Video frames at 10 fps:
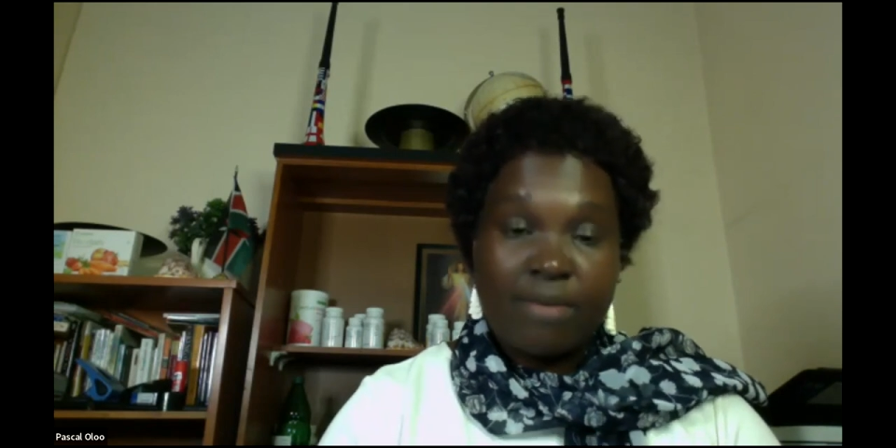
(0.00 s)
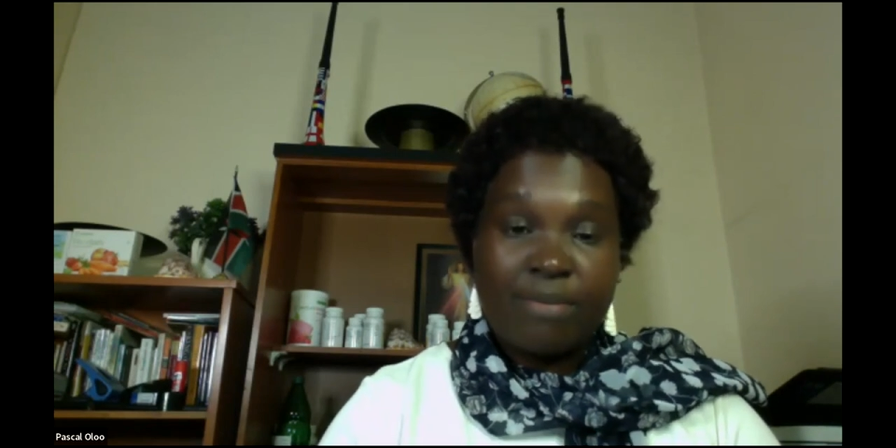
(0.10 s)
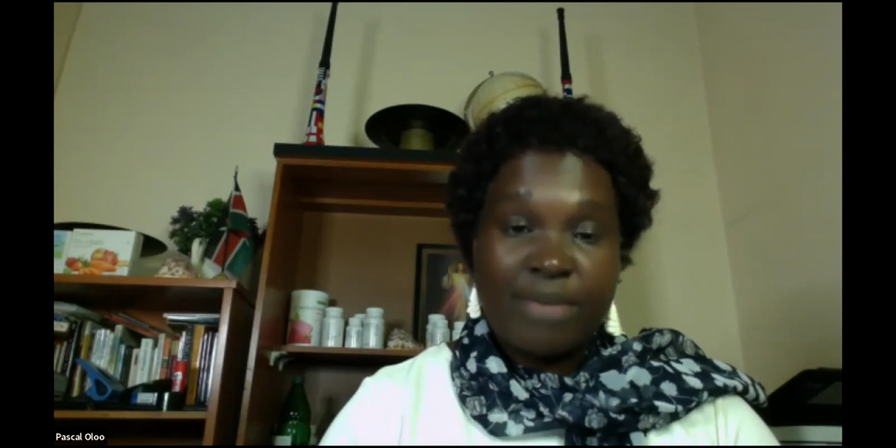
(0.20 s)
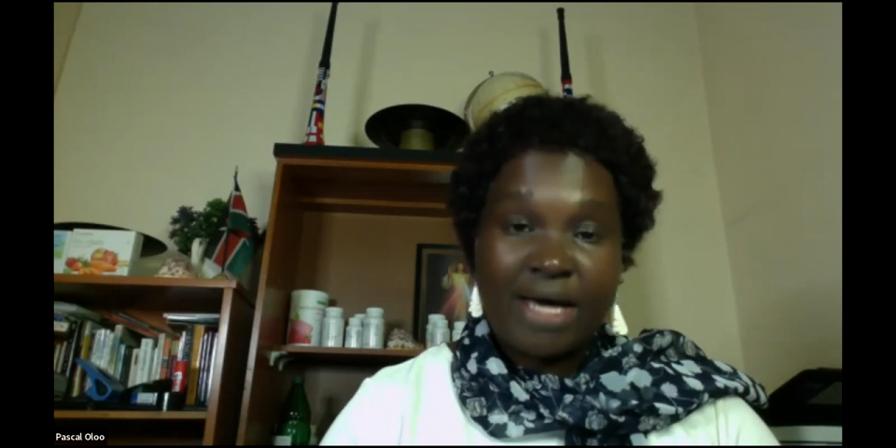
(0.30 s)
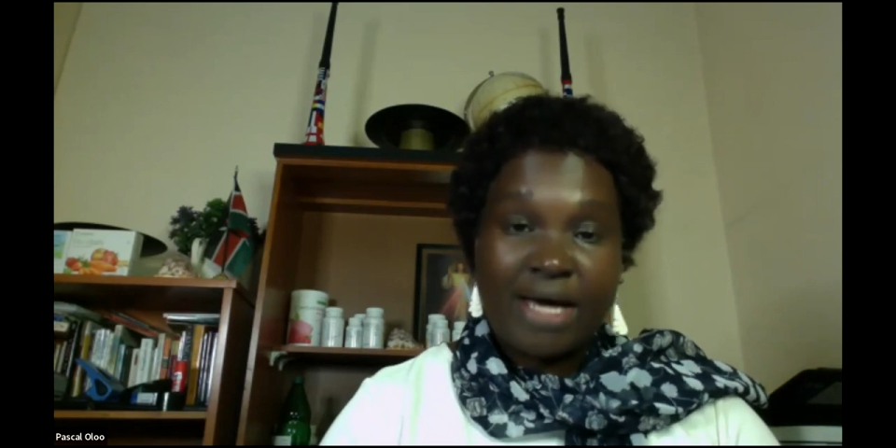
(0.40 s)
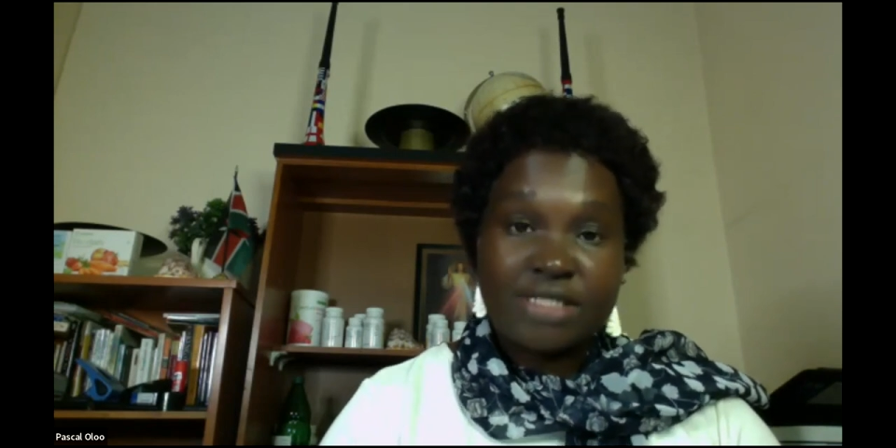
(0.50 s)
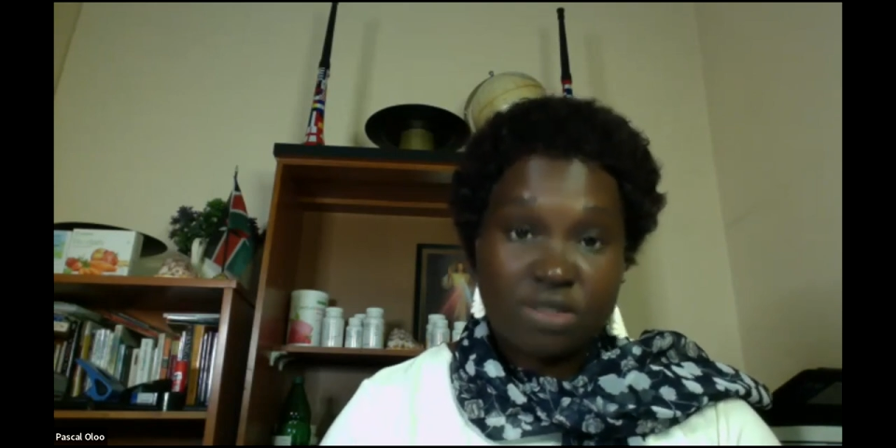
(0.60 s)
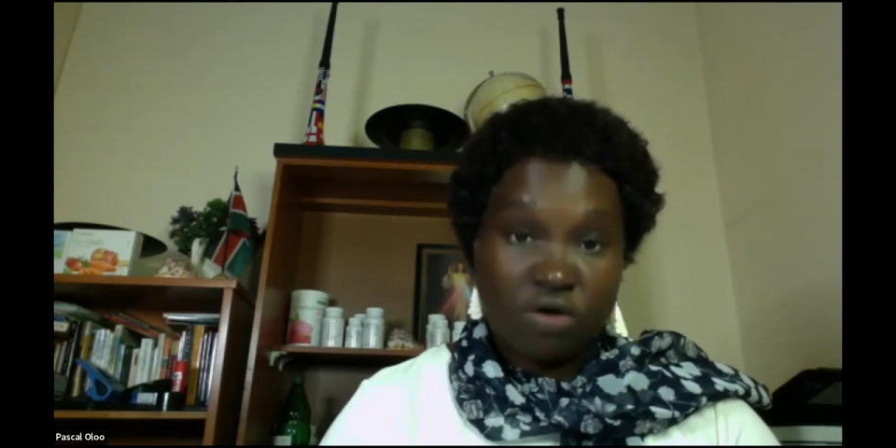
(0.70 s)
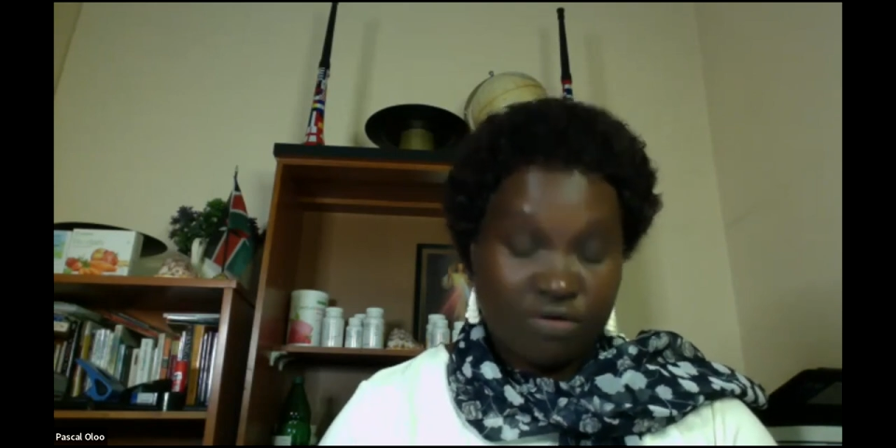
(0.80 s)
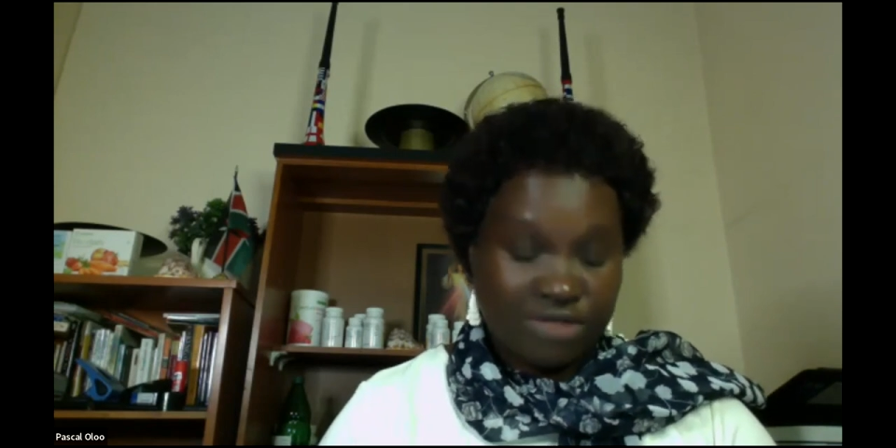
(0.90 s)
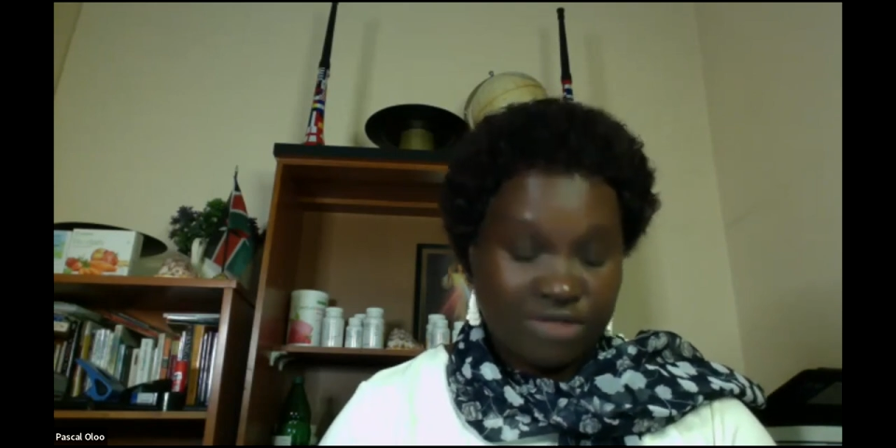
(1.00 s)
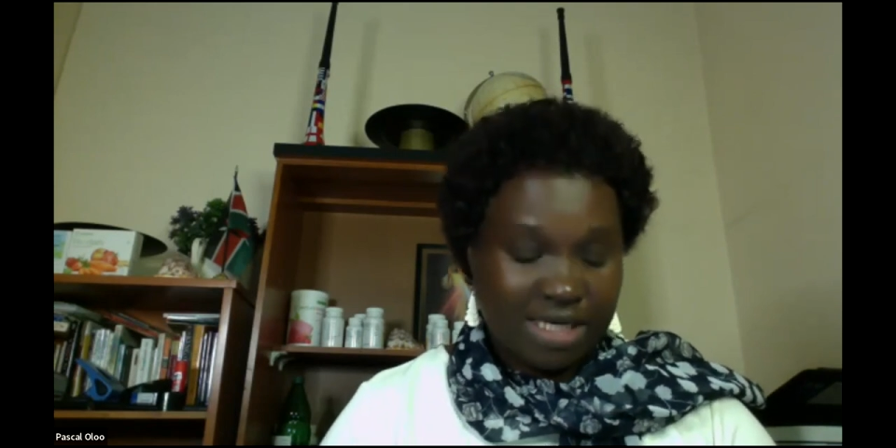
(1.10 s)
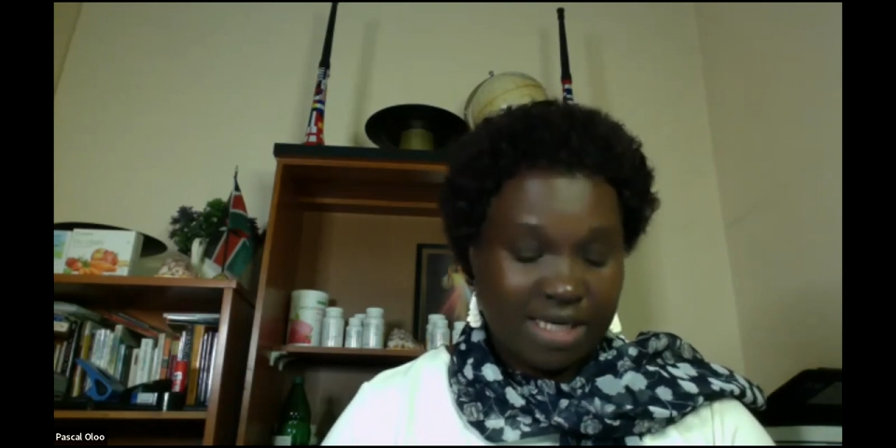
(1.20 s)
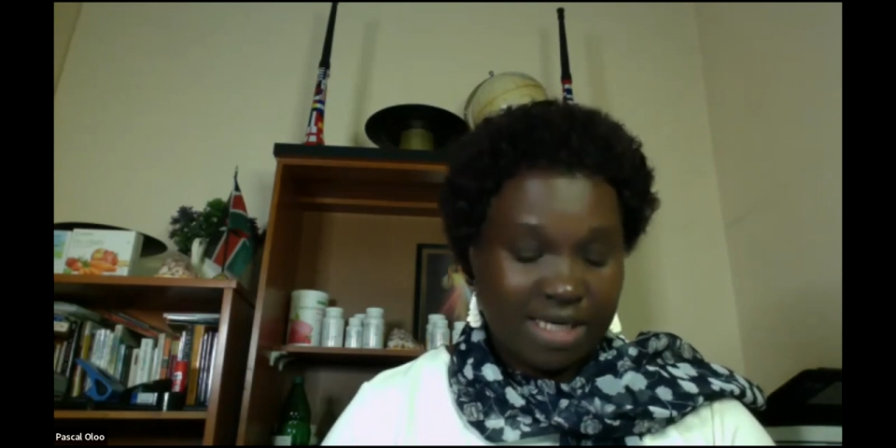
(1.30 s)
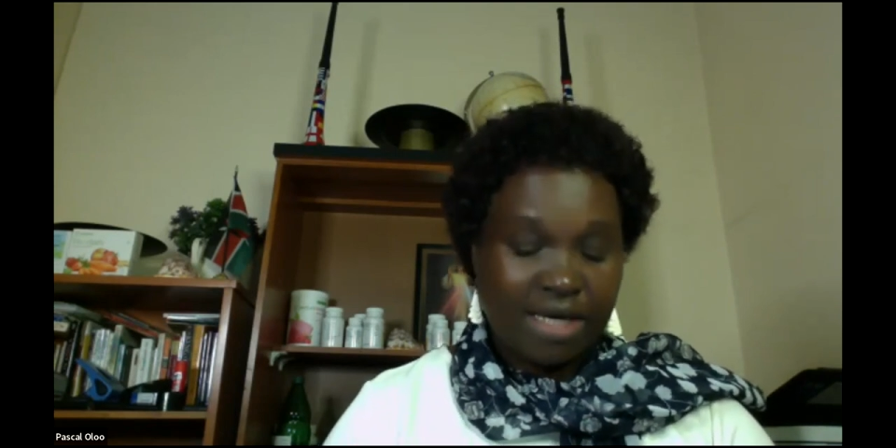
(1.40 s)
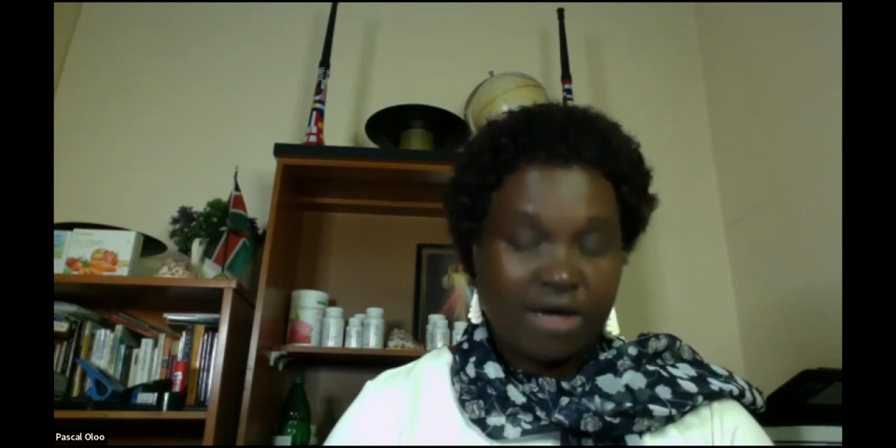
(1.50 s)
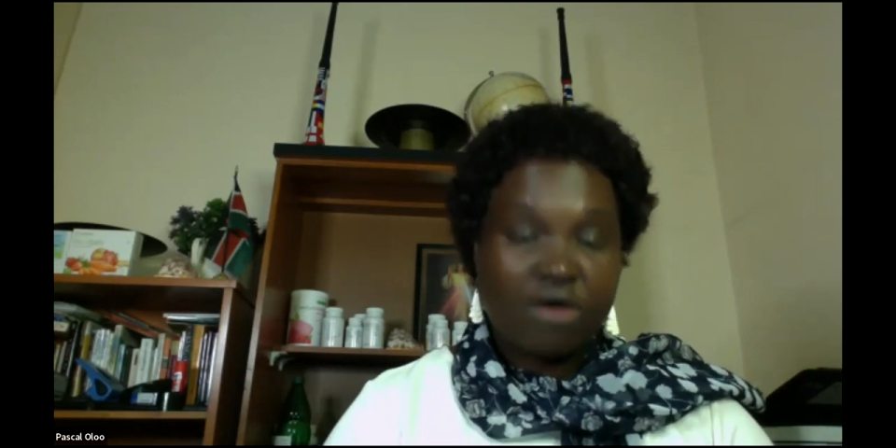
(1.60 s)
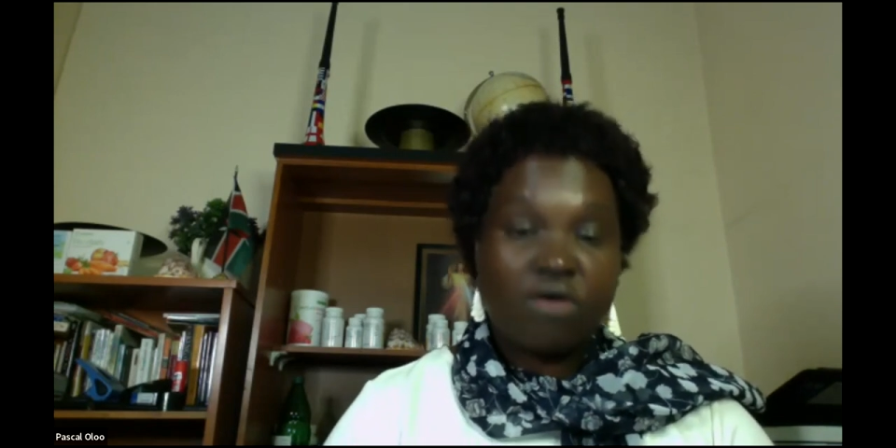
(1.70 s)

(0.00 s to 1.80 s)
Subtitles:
part of taking care